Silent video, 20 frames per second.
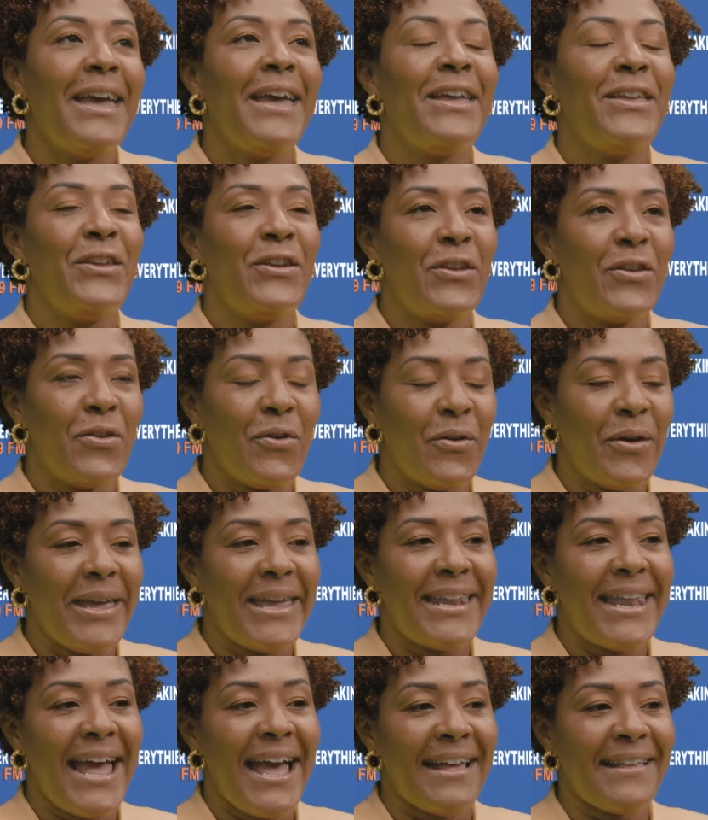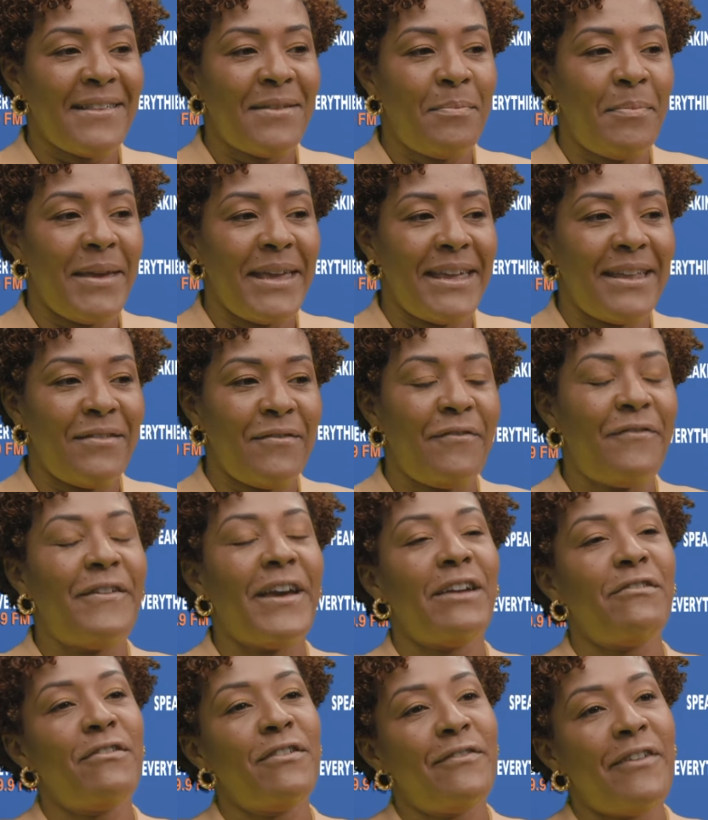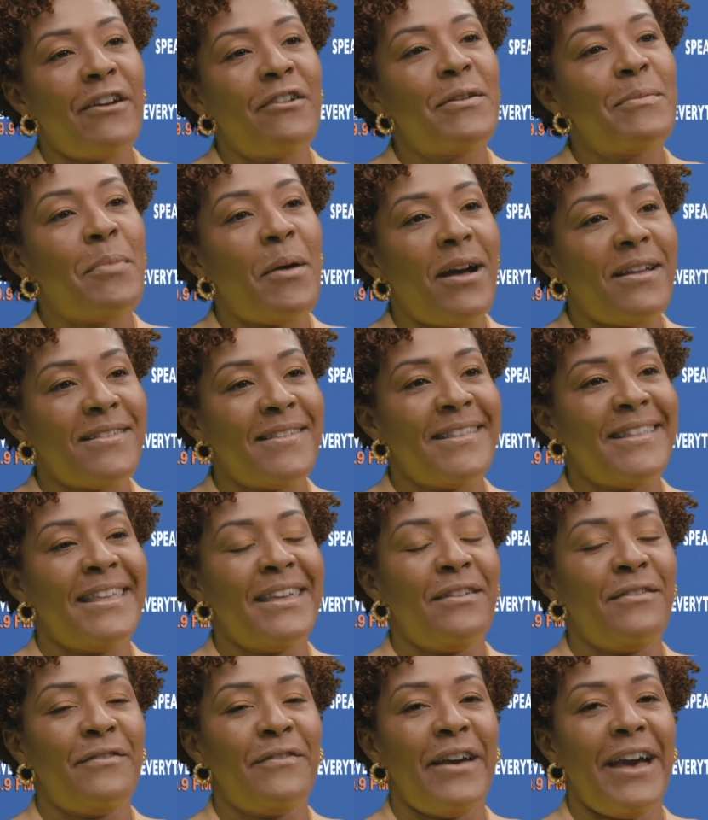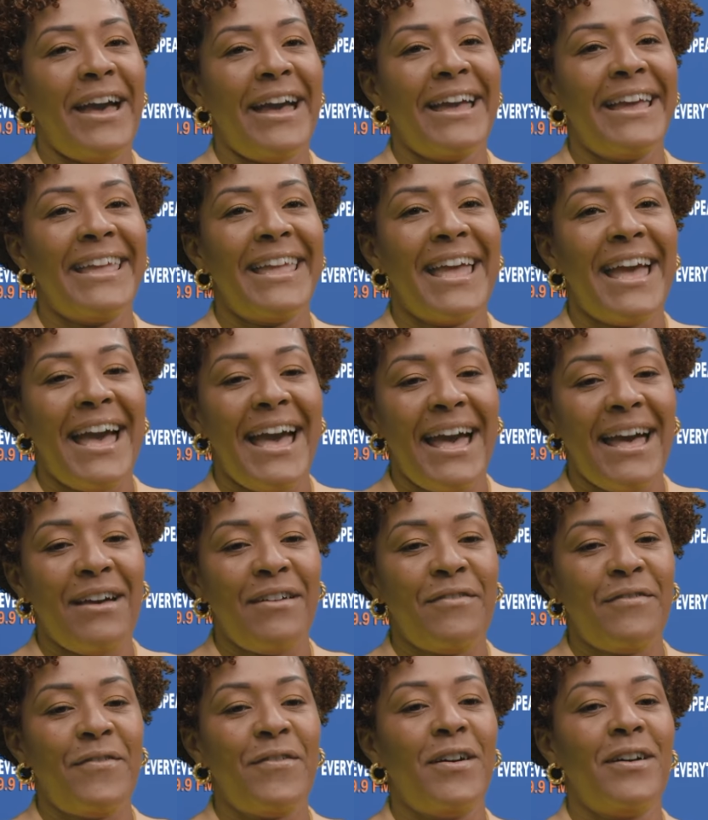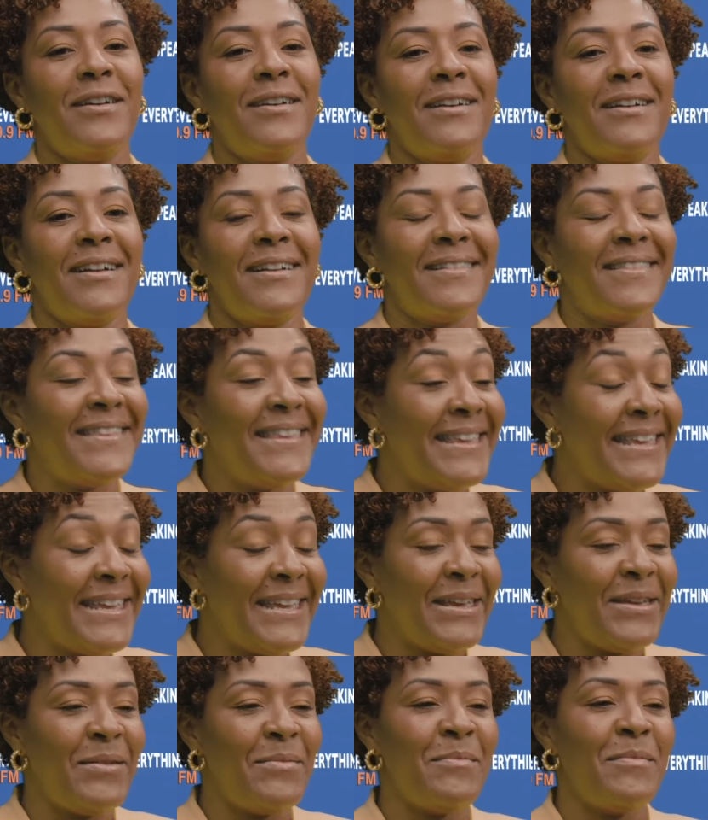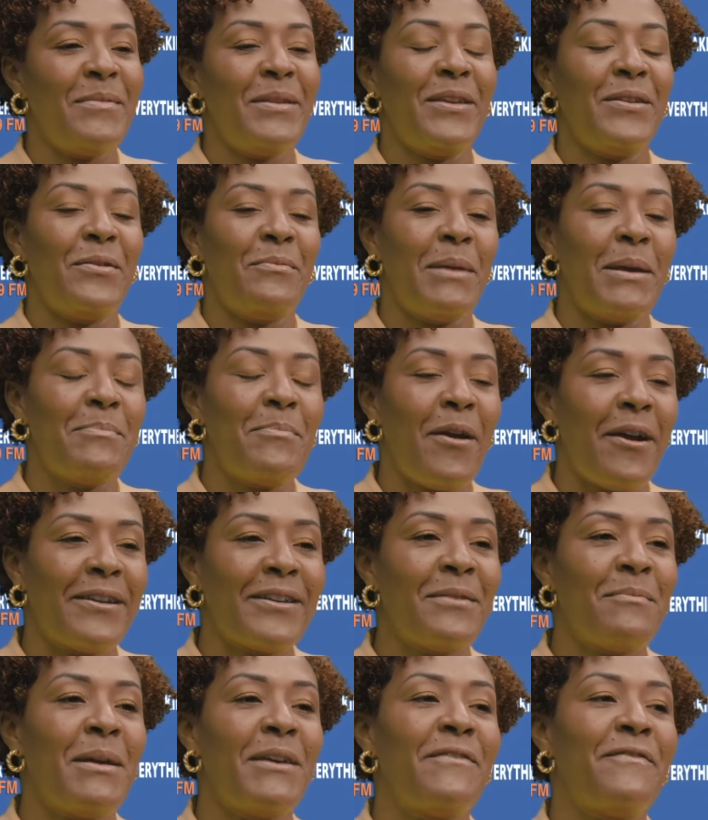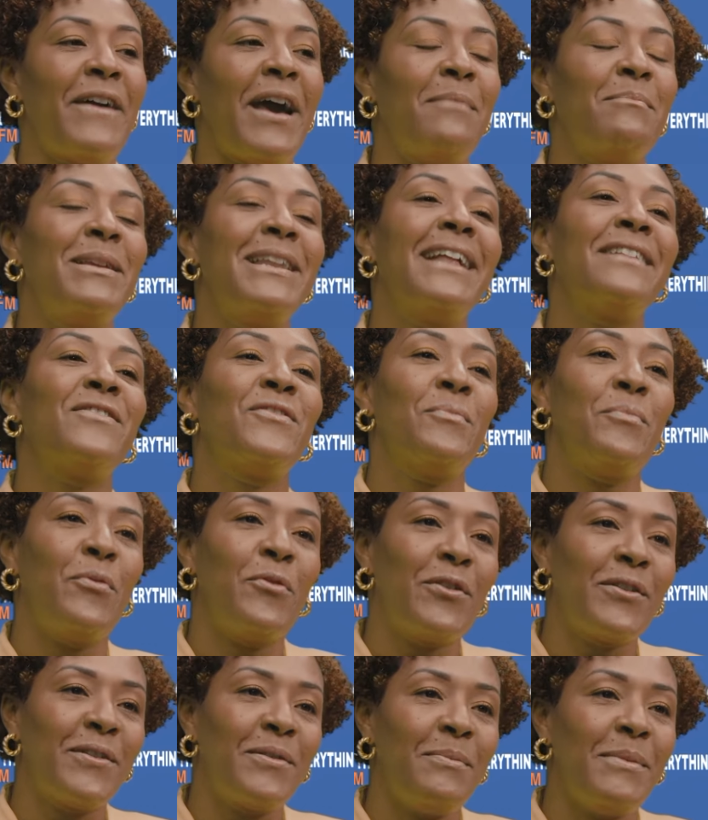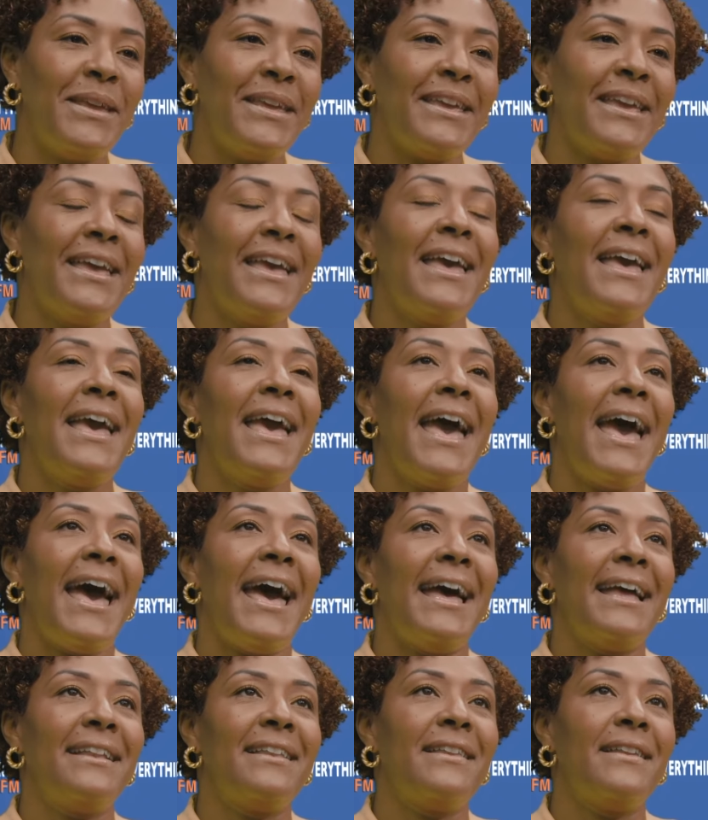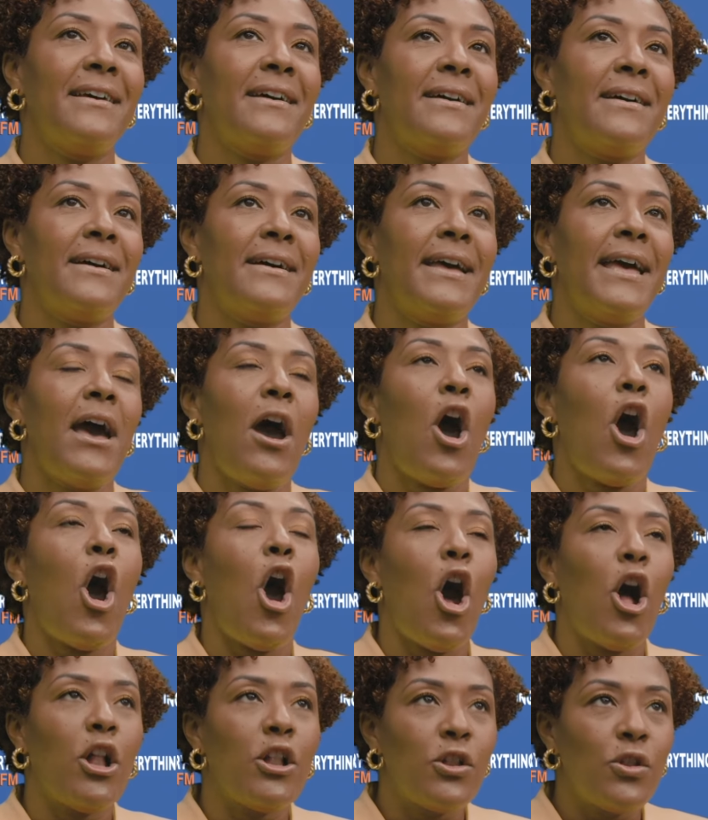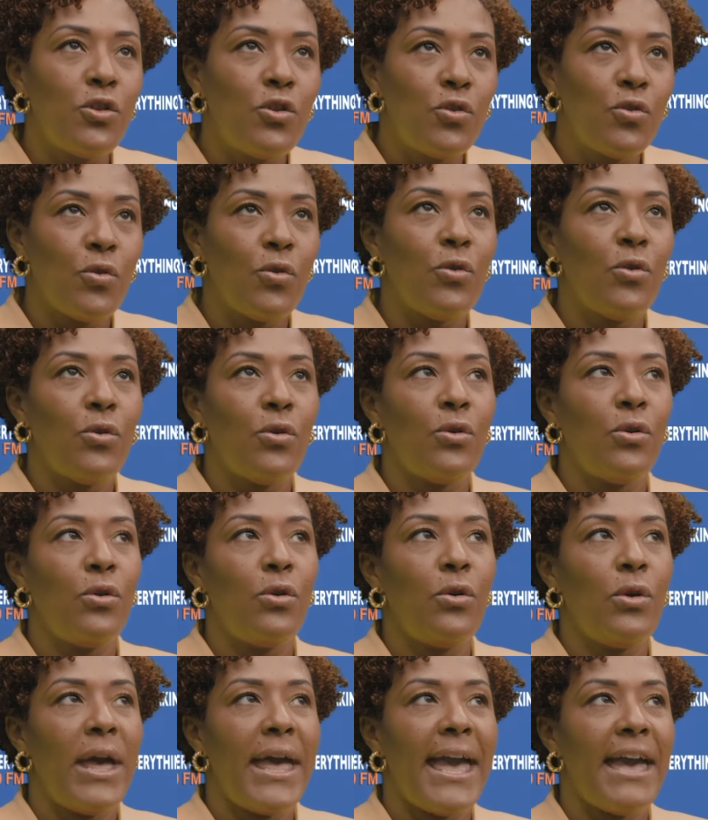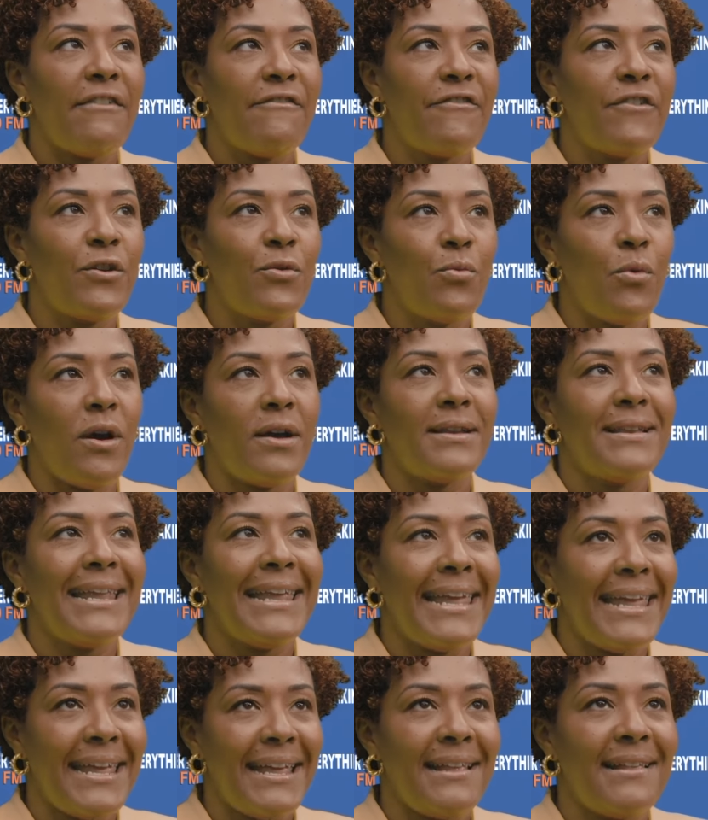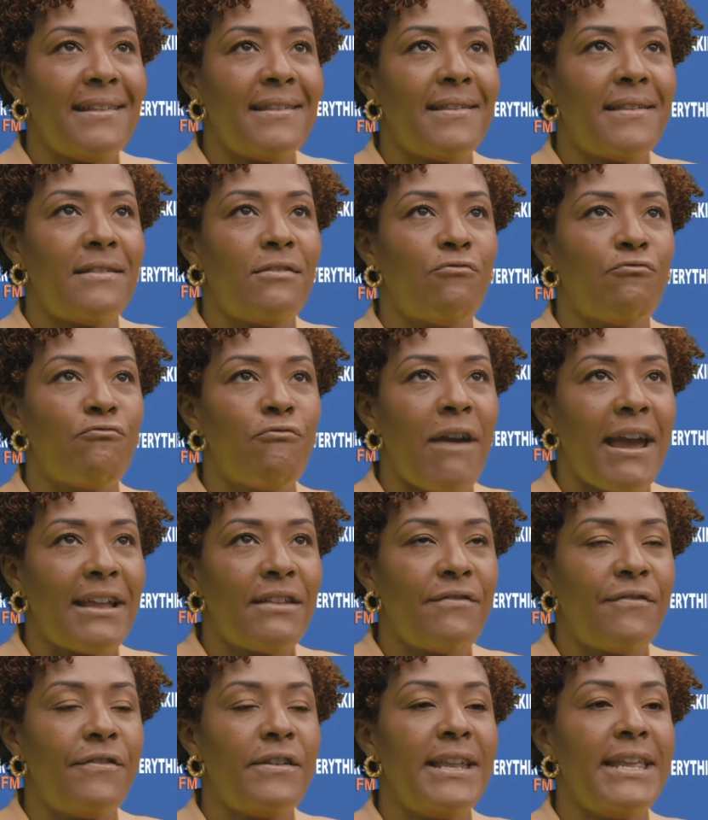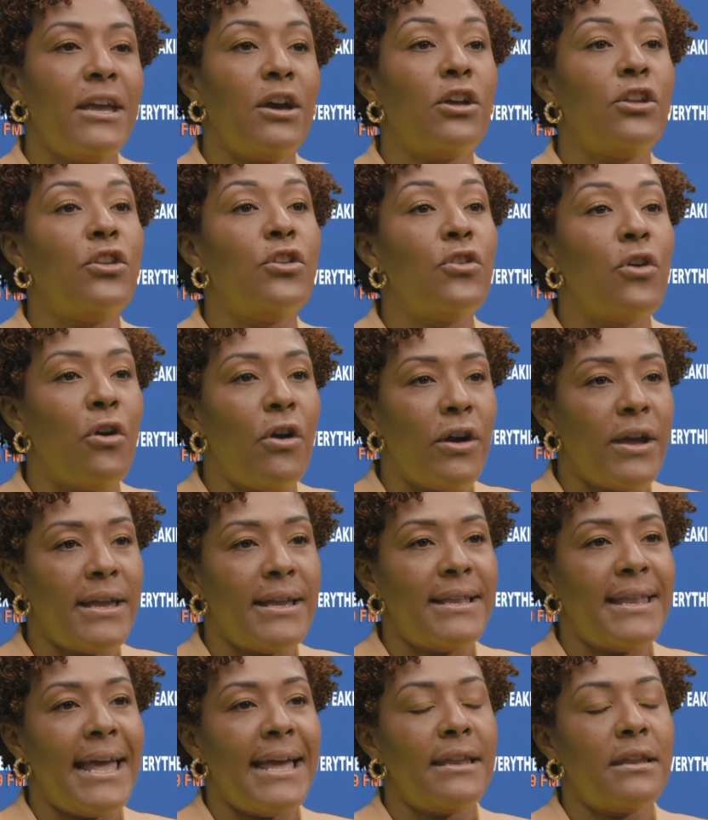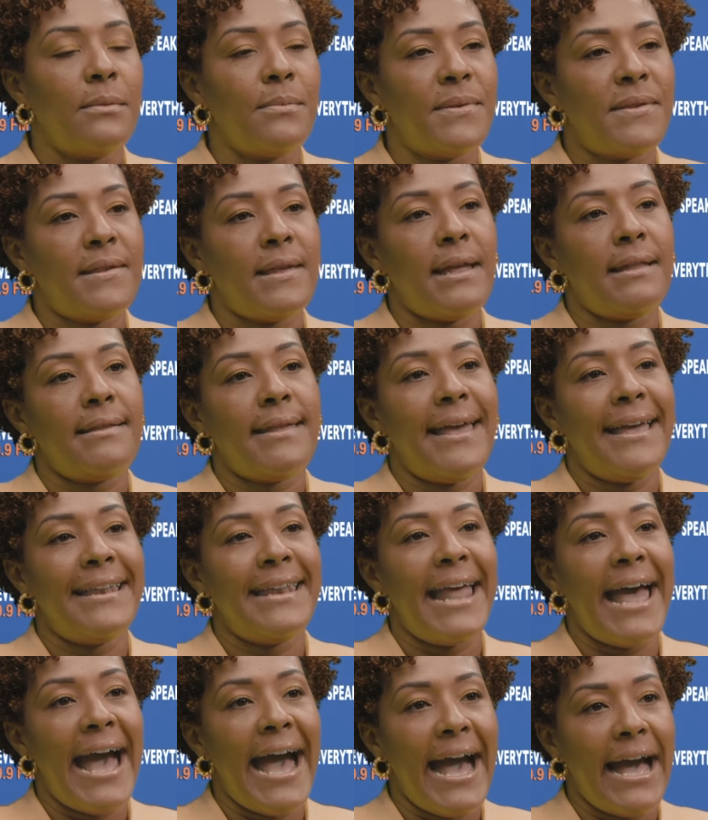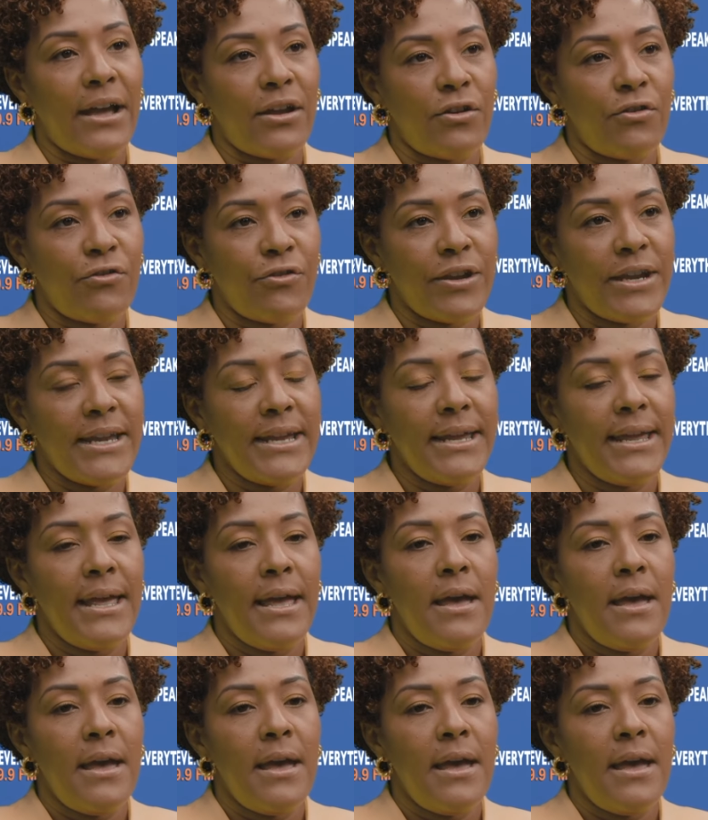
You know, it has been very, very positive. I have a team, you know, my partner, my family that supports me. And although everyone is rightfully annoyed and upset and angry,